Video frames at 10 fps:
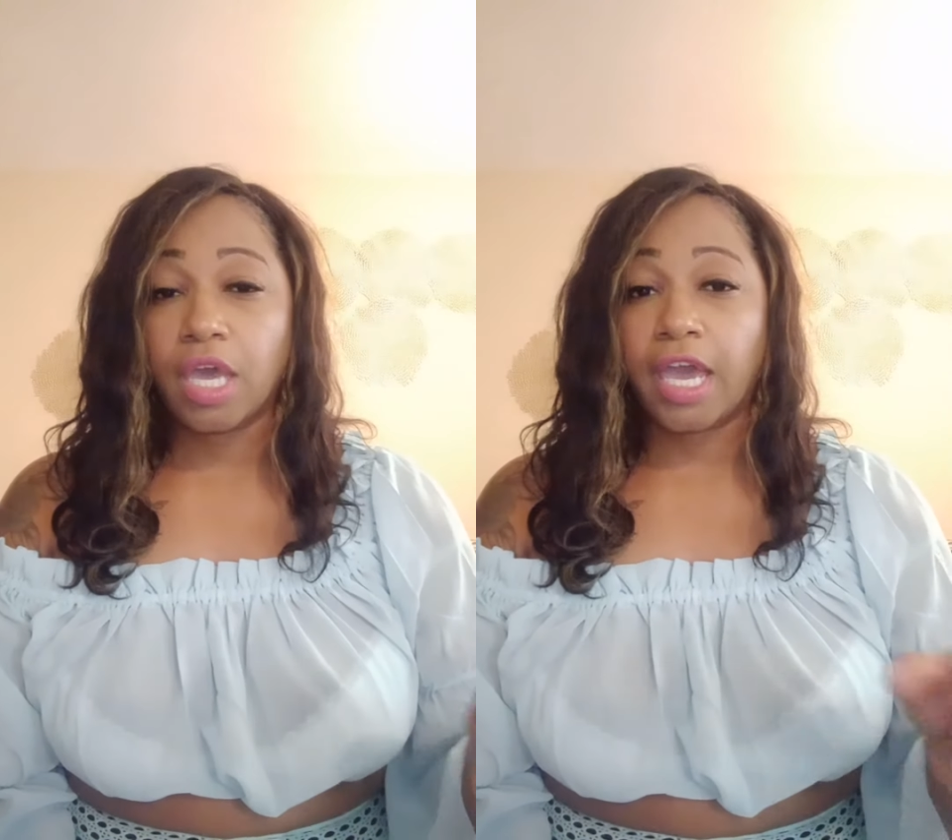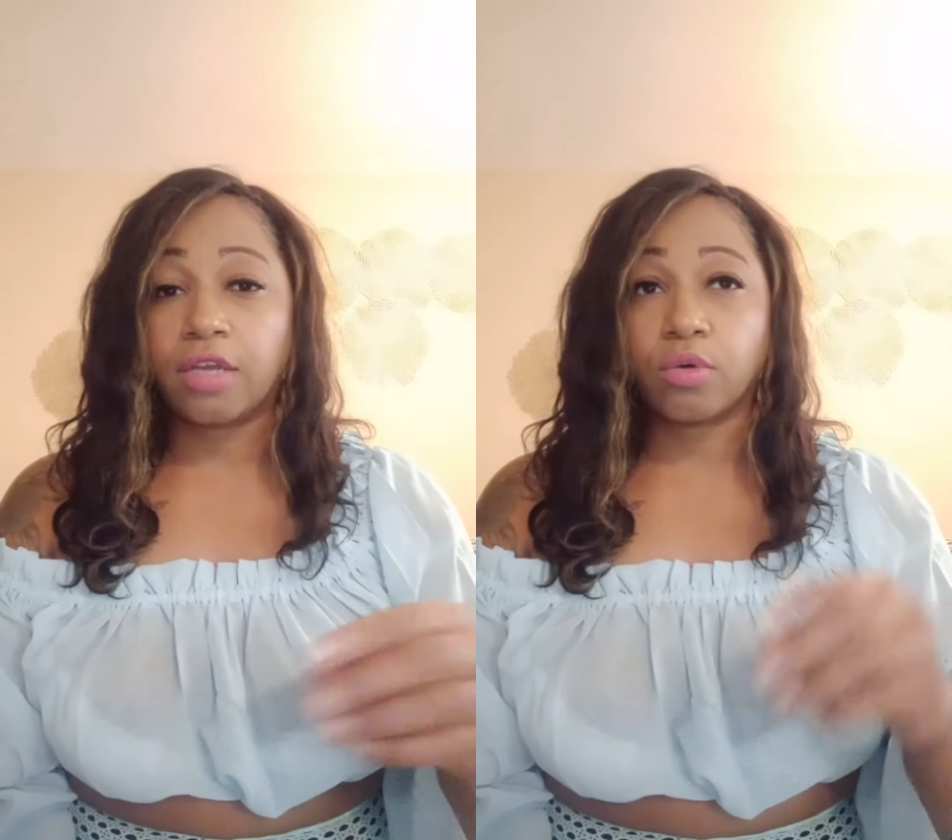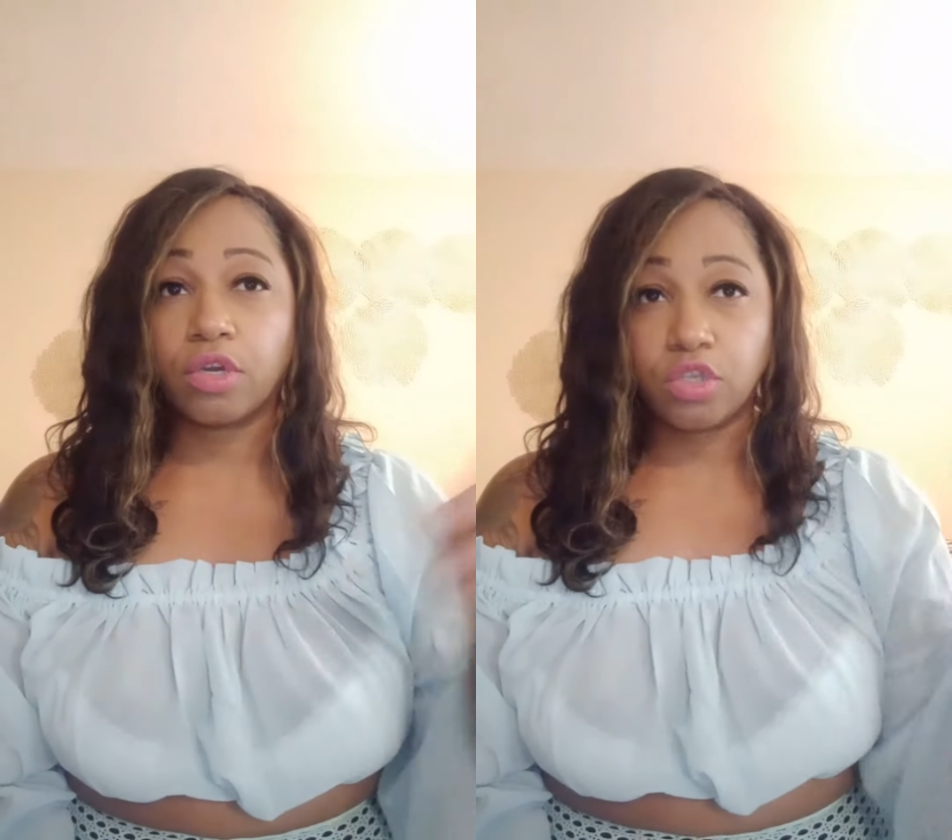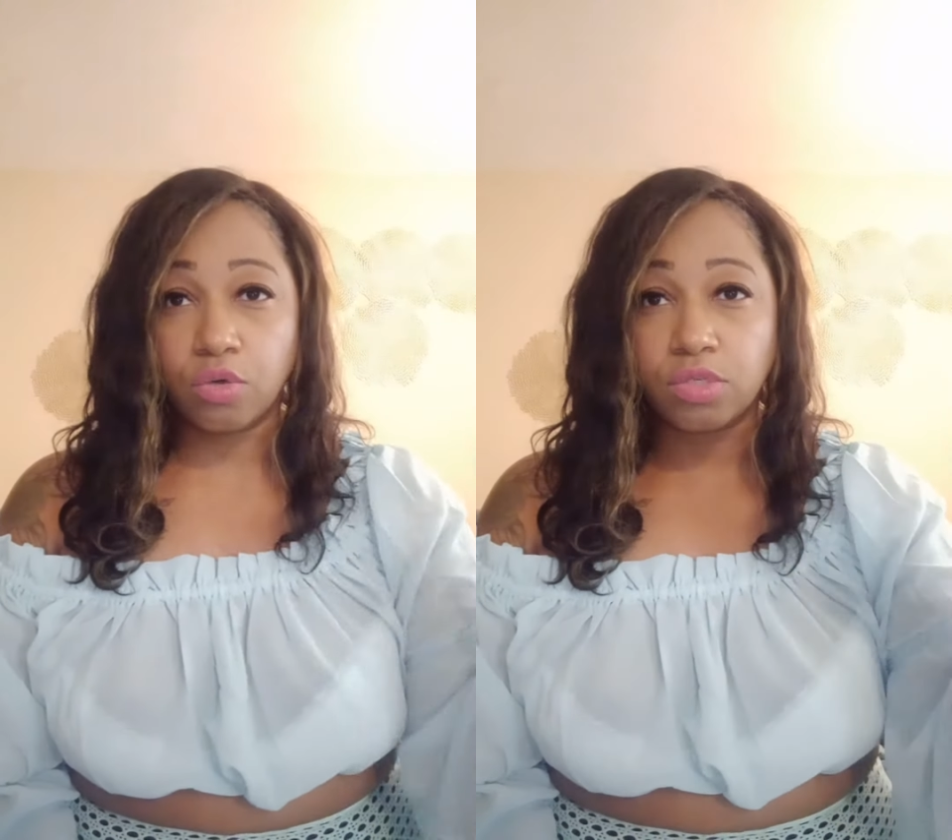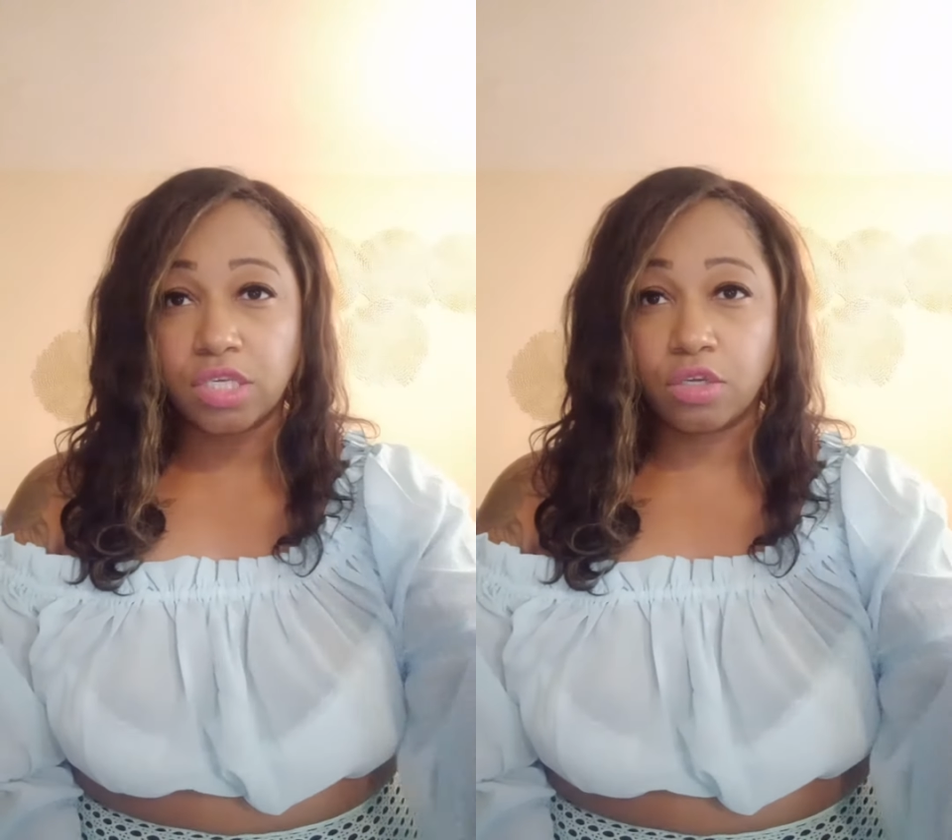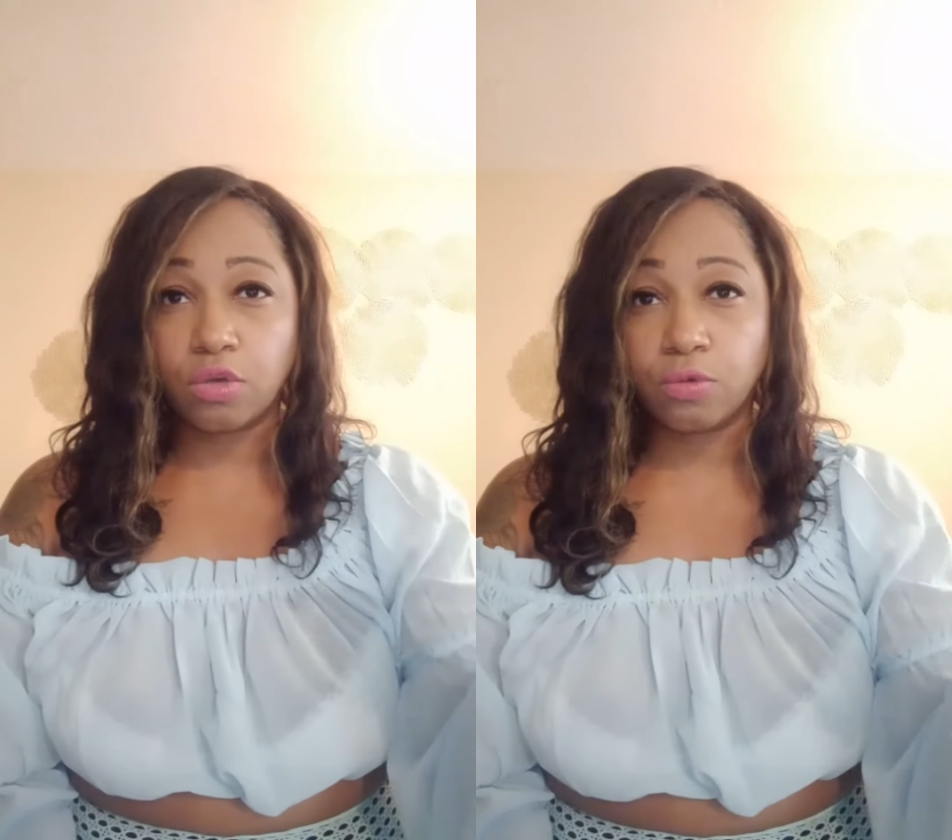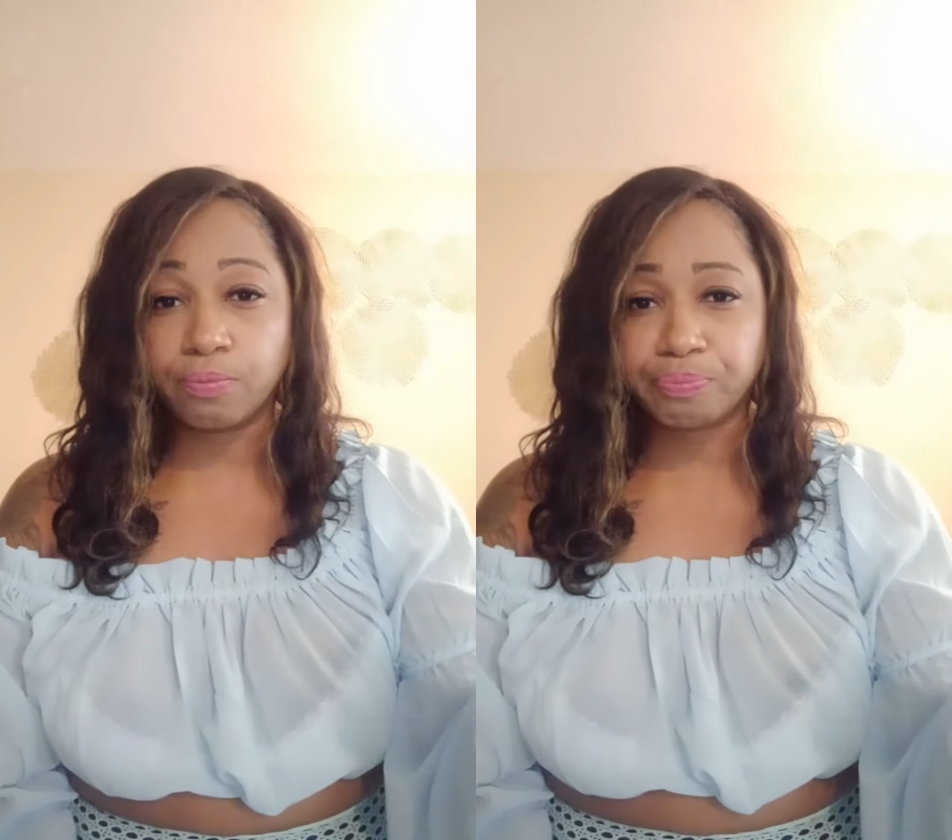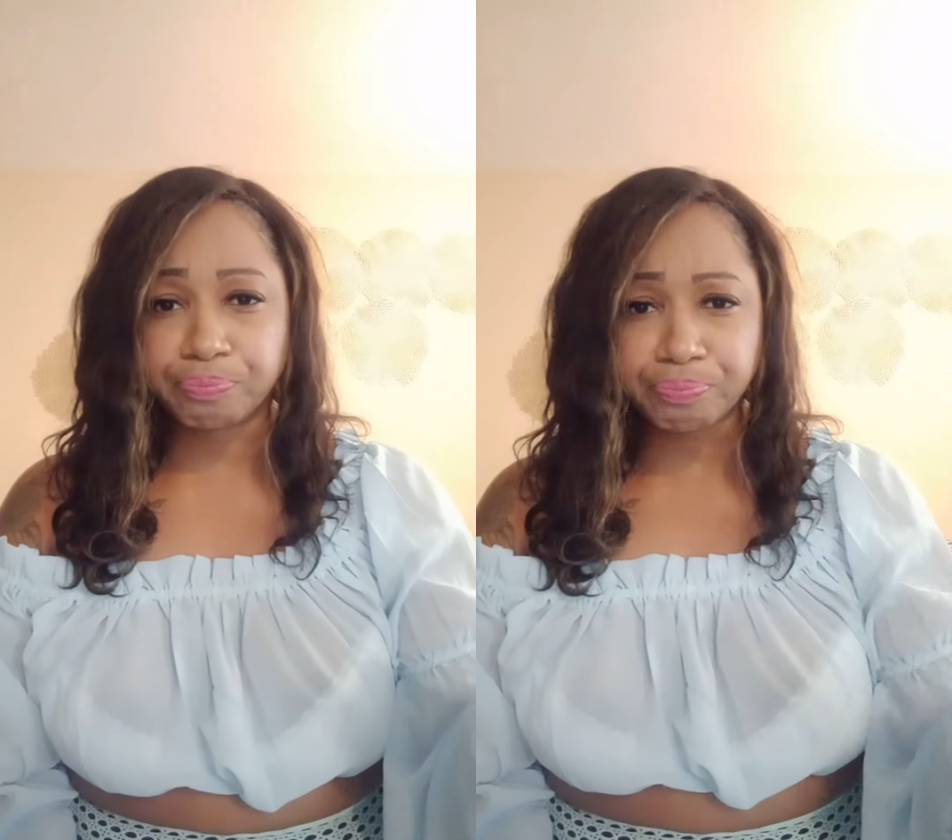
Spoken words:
and or using you.